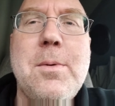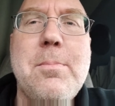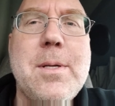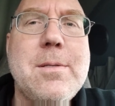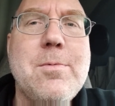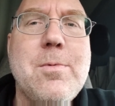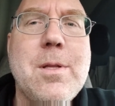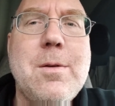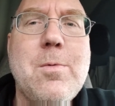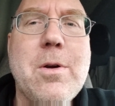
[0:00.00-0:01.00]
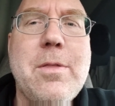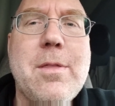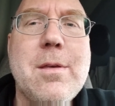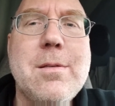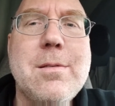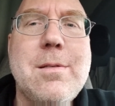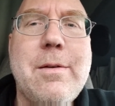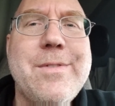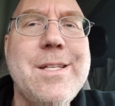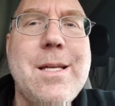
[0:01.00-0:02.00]
But is it really worth
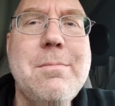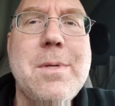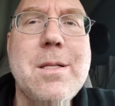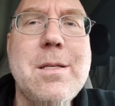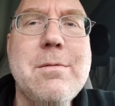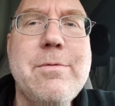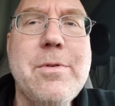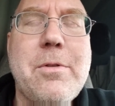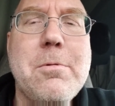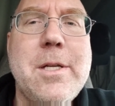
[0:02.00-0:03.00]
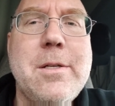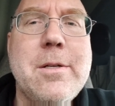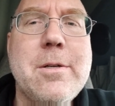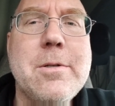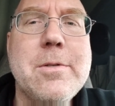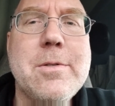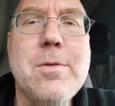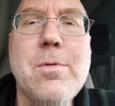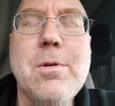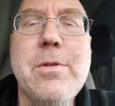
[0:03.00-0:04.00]
$17 million for 3 years,
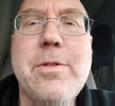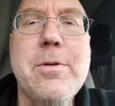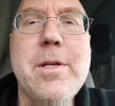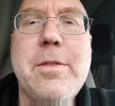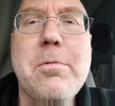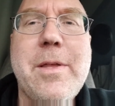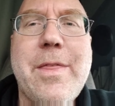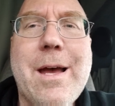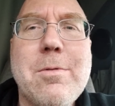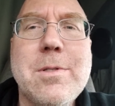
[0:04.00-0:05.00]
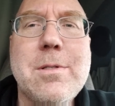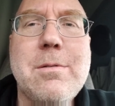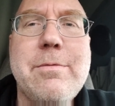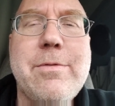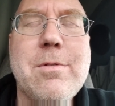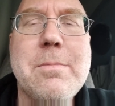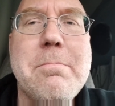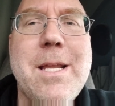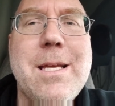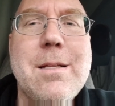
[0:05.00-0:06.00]
or $33,000 for a
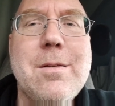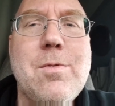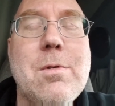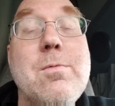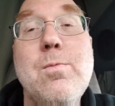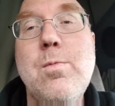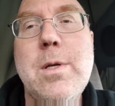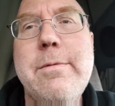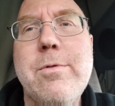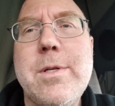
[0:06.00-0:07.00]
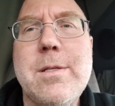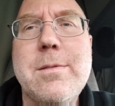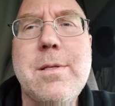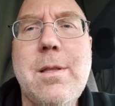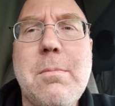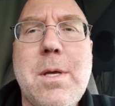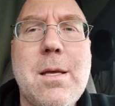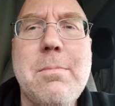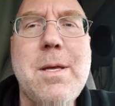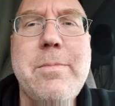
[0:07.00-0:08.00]
minute, or whatever it is that they
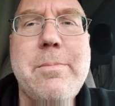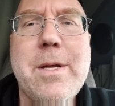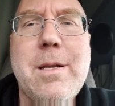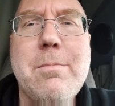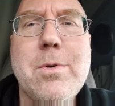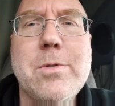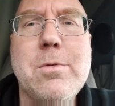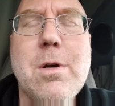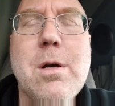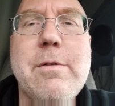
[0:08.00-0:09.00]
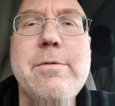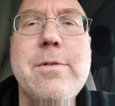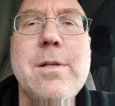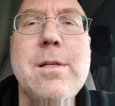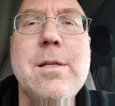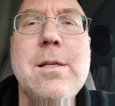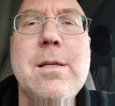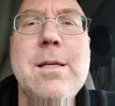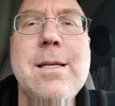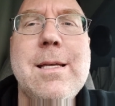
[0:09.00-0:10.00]
make? Maybe my numbers are off.
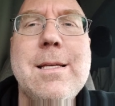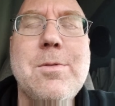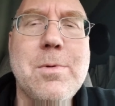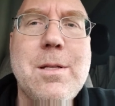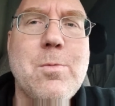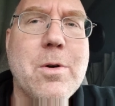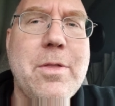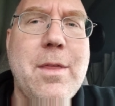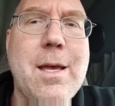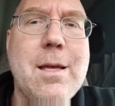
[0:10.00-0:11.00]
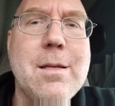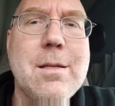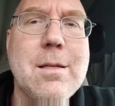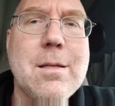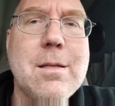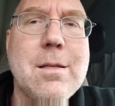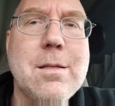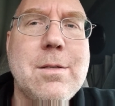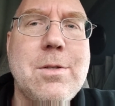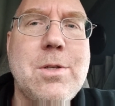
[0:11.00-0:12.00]
Is it really worth that?
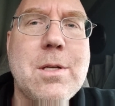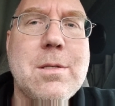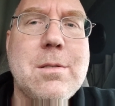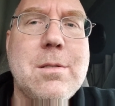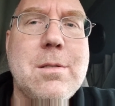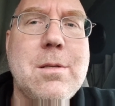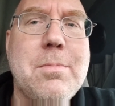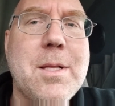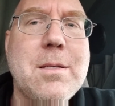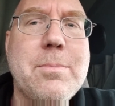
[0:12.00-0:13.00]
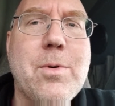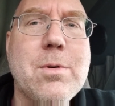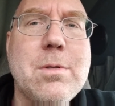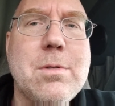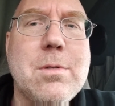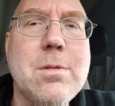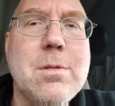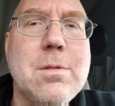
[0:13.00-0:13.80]
Just to play sports?